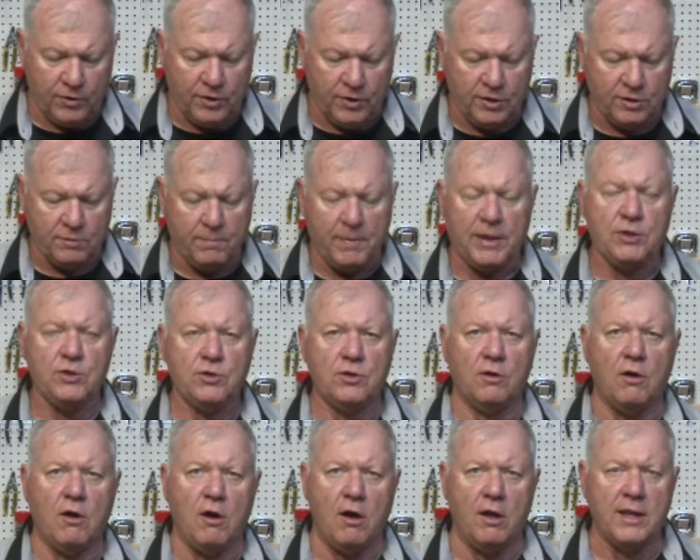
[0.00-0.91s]
Just make sure
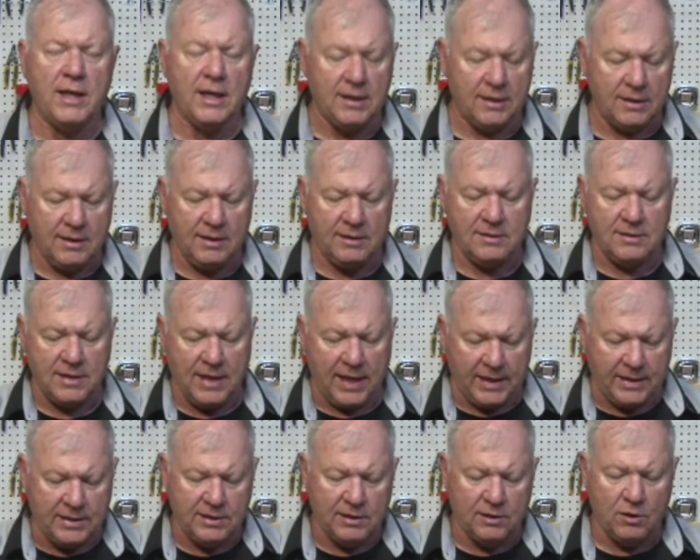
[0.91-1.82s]
all that is
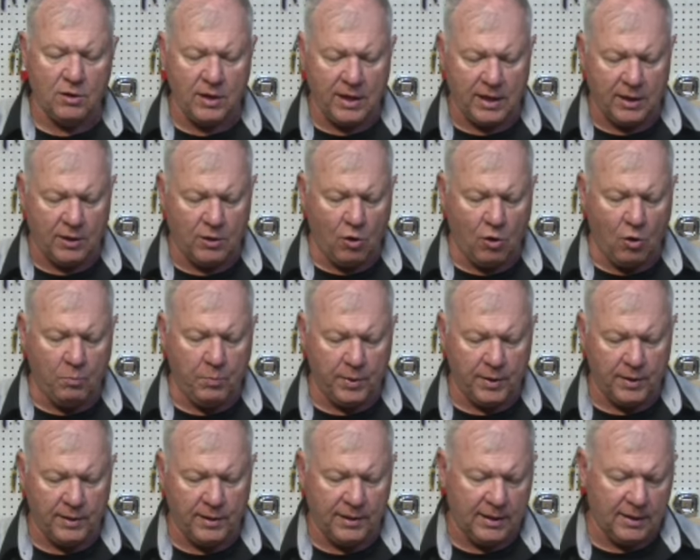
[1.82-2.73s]
nice and
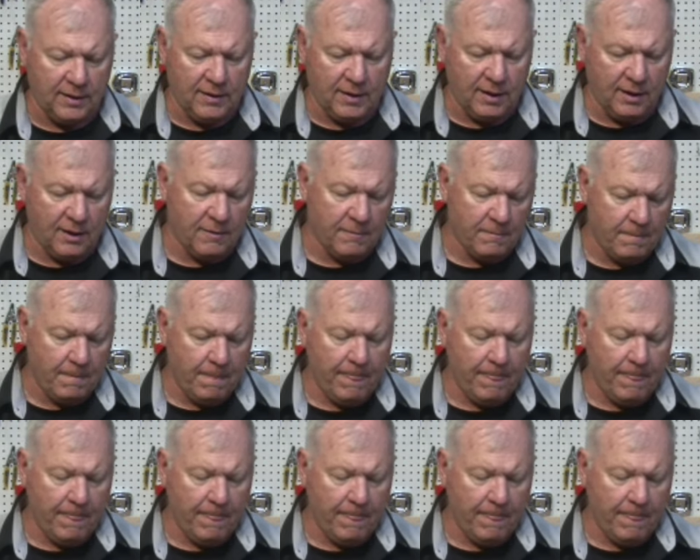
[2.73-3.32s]
open in there.